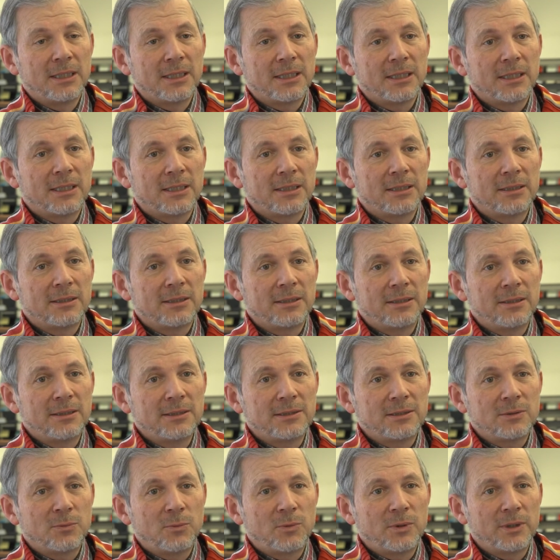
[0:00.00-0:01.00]
And in
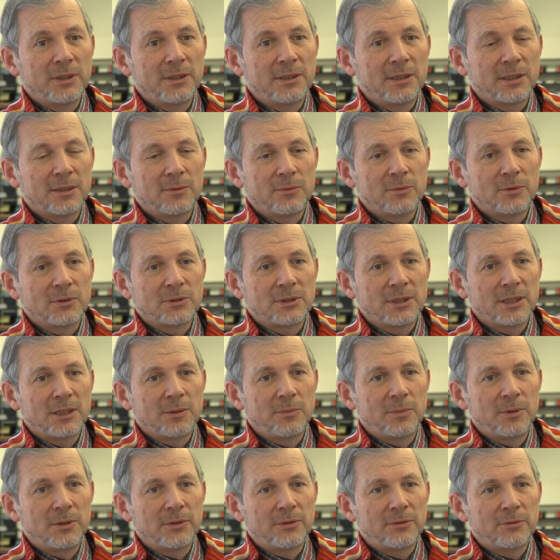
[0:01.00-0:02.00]
this way, I was
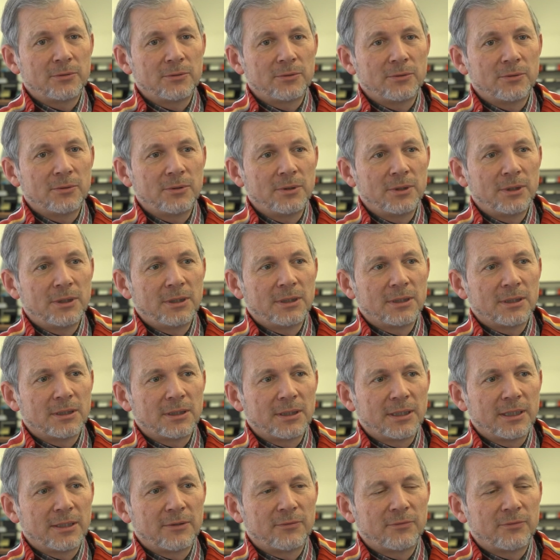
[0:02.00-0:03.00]
able to I
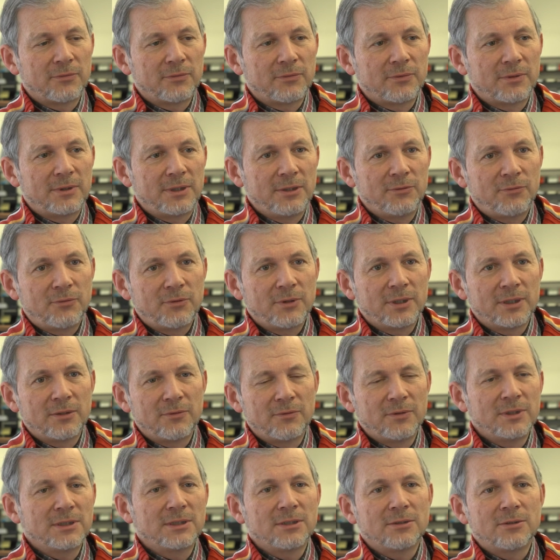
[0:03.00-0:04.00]
have different
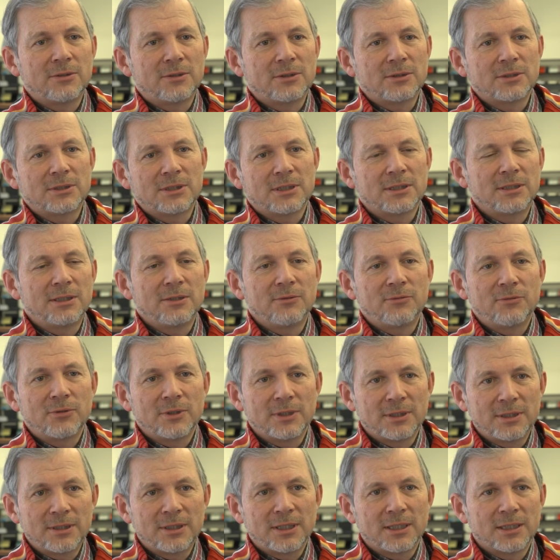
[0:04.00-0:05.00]
visitors at
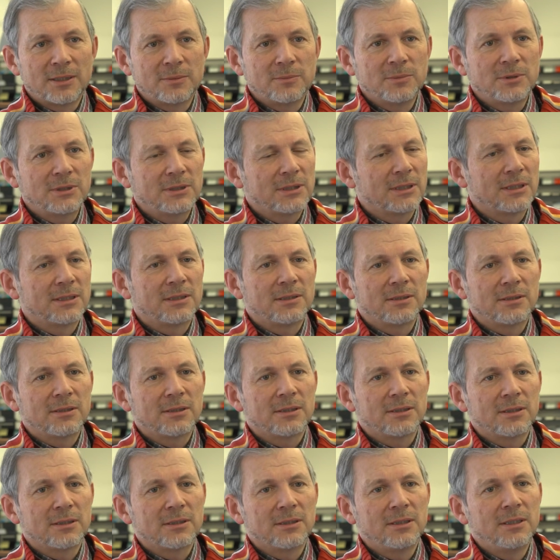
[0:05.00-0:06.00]
different times, and
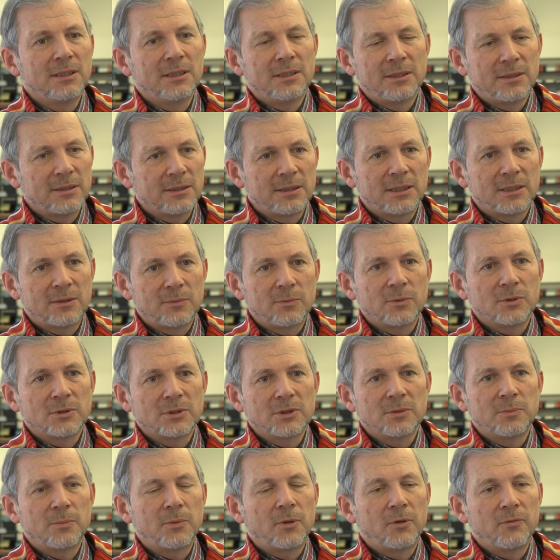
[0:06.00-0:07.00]
uh, that
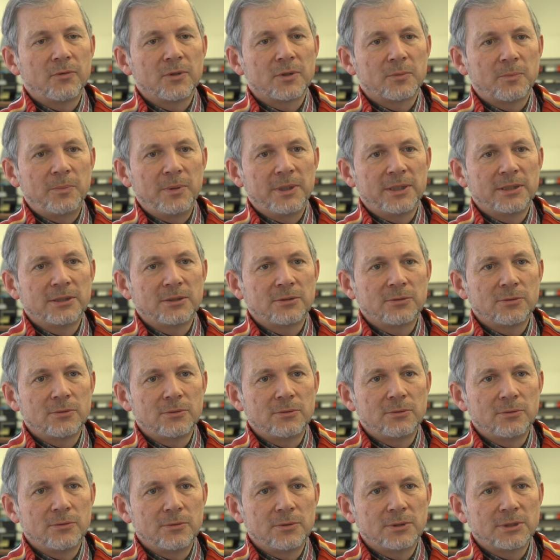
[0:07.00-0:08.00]
was a perfect place to
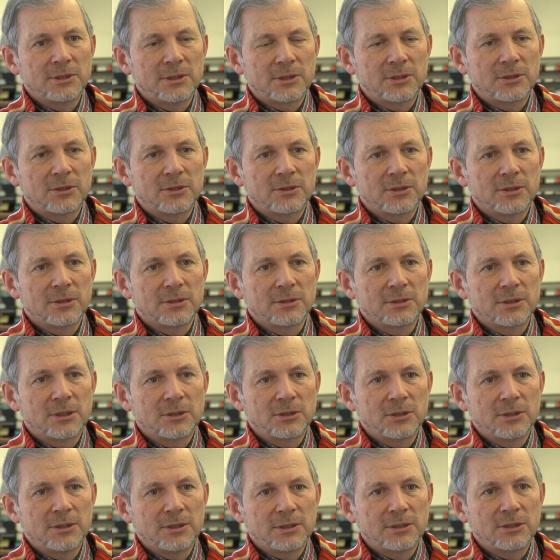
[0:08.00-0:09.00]
do such uh,
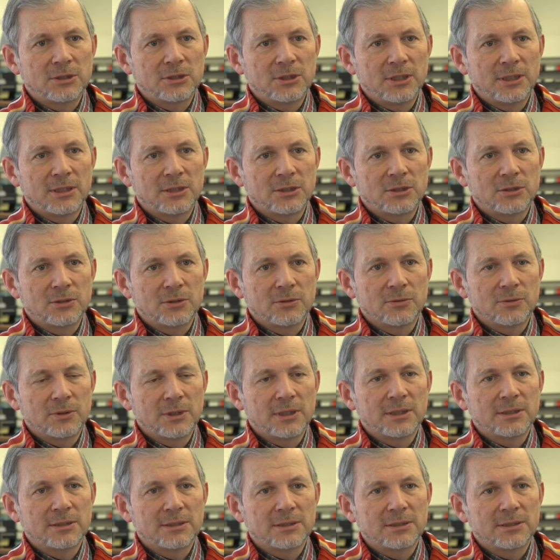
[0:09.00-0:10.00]
such an exchange. So
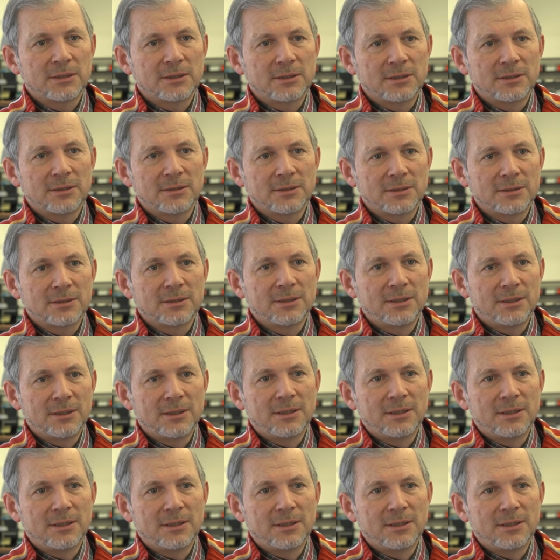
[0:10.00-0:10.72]
yes, it is.